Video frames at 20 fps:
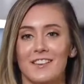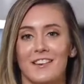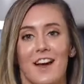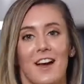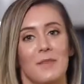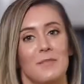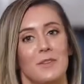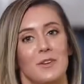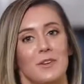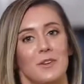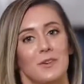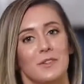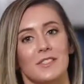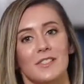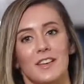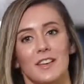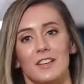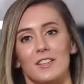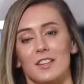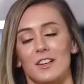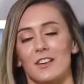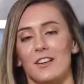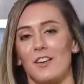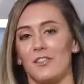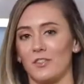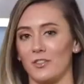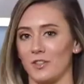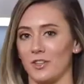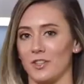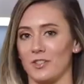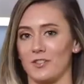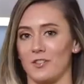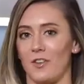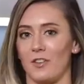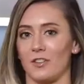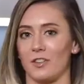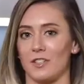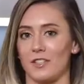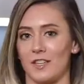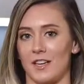and I'm the newest agent on the Chris
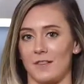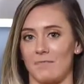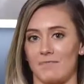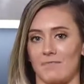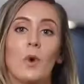Lawlor team.